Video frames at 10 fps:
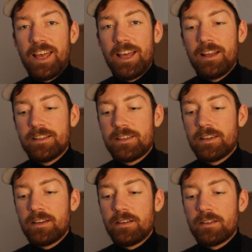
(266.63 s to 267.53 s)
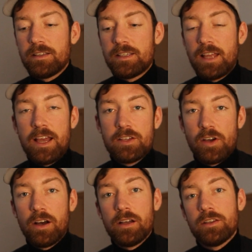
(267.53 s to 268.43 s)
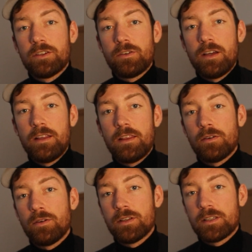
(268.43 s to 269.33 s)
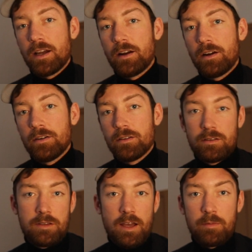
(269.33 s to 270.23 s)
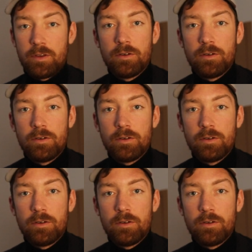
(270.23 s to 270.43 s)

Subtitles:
it stays on the screen the whole entire time,